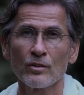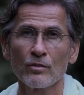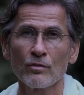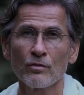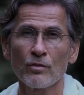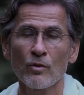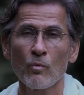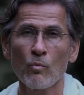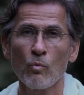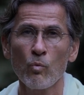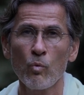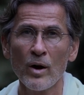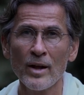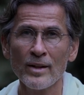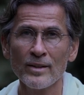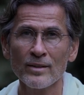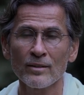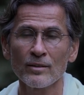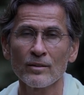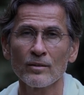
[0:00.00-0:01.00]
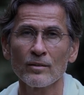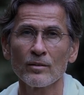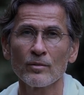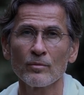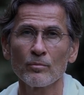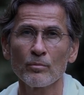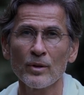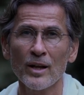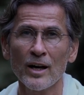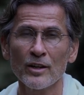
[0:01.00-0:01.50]
from one
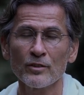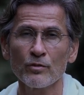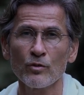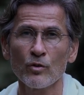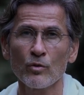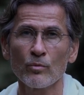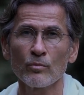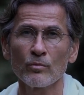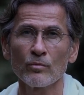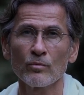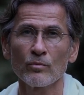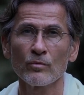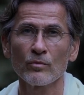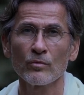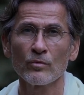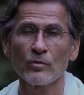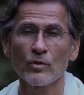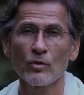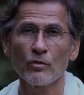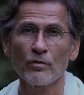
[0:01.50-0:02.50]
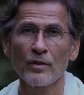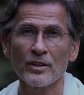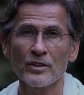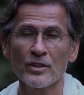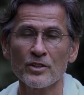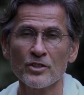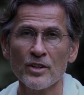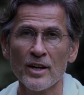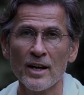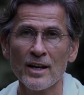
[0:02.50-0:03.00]
platform of
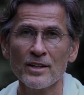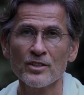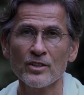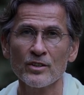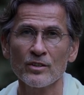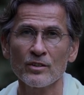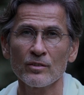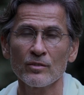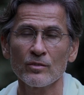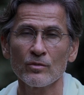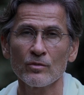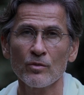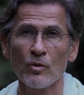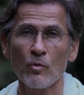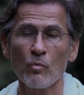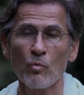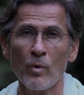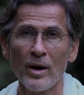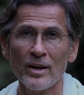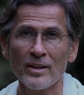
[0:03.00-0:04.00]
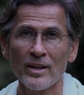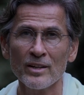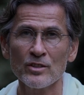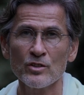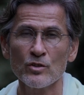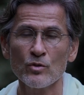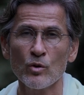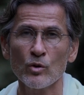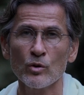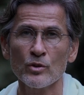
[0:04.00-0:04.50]
understanding, from one
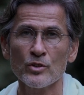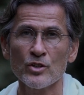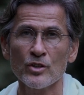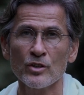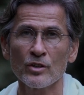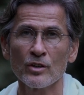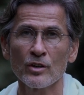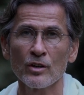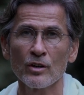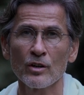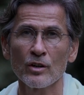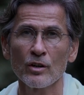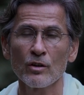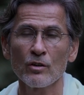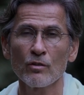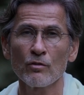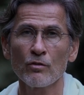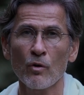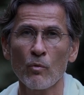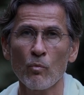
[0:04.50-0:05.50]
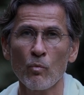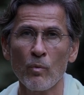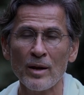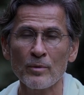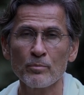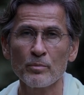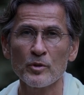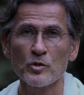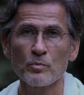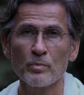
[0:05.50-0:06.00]
ideology, from one
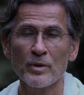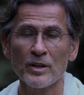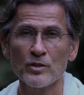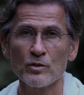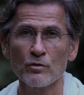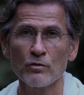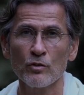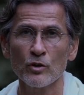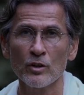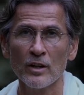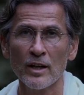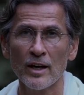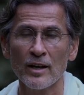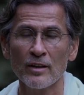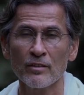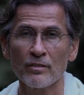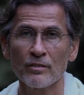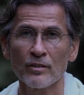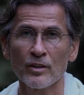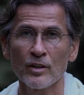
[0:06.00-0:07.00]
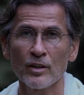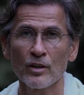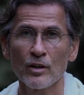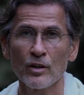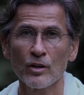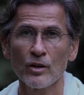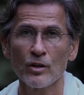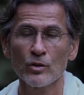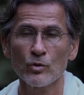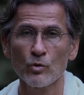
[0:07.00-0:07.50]
perspective on life,
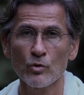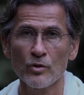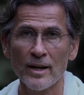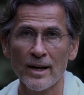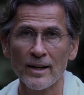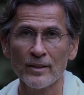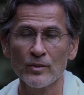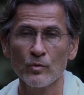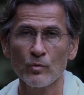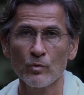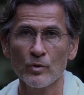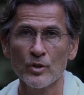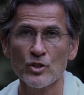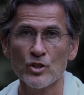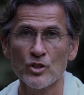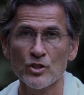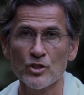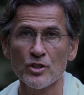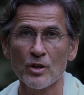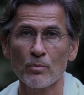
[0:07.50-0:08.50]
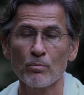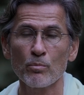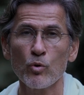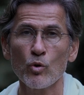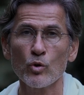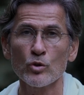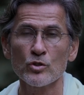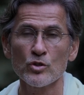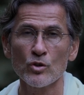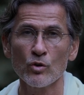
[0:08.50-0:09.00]
to that which
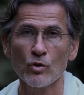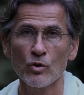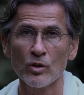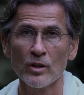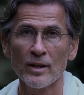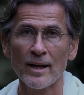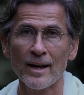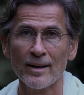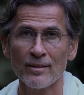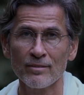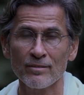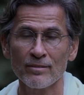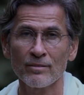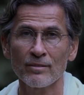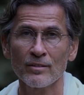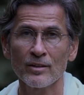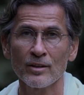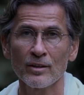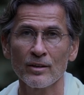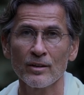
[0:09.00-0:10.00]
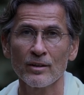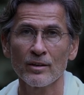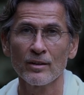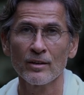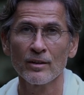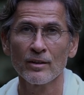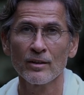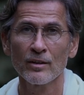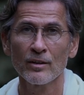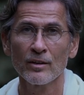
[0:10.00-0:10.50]
supports all life,
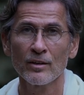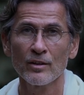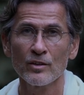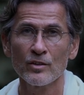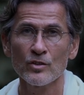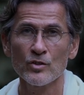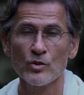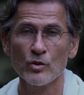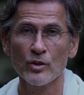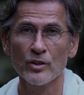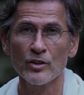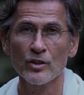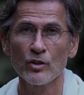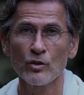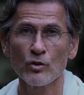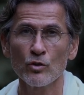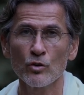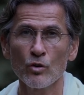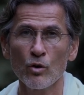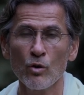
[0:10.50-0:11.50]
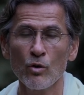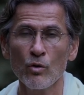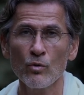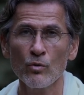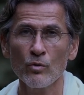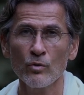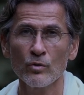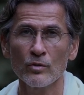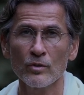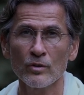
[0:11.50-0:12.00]
so that
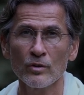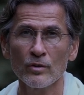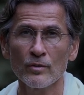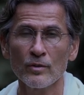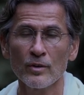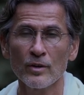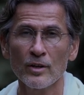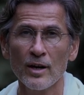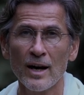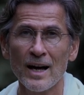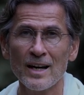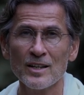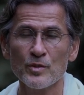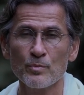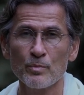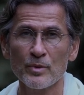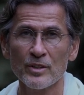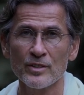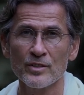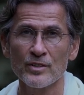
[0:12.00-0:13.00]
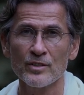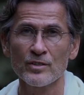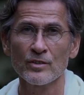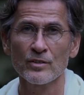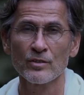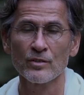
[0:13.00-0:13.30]
no aspects,